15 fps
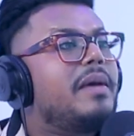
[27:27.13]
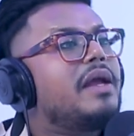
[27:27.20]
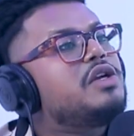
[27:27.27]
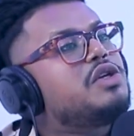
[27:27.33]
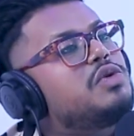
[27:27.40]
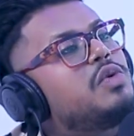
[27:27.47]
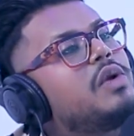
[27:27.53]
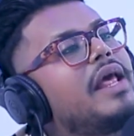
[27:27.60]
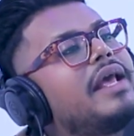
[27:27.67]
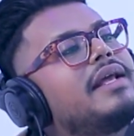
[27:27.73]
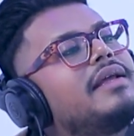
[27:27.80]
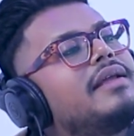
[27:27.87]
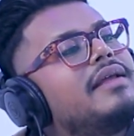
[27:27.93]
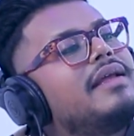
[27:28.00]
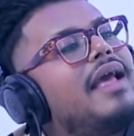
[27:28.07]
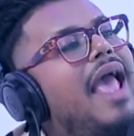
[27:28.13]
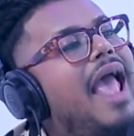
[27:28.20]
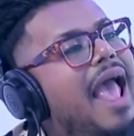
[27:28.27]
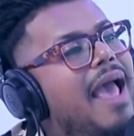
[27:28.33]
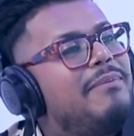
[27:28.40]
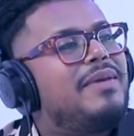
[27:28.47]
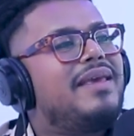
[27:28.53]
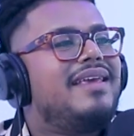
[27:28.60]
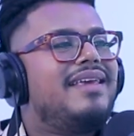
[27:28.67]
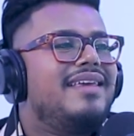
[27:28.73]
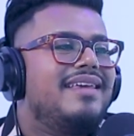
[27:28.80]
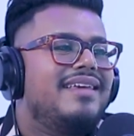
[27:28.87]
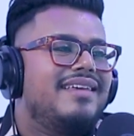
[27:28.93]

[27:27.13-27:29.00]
might do like happy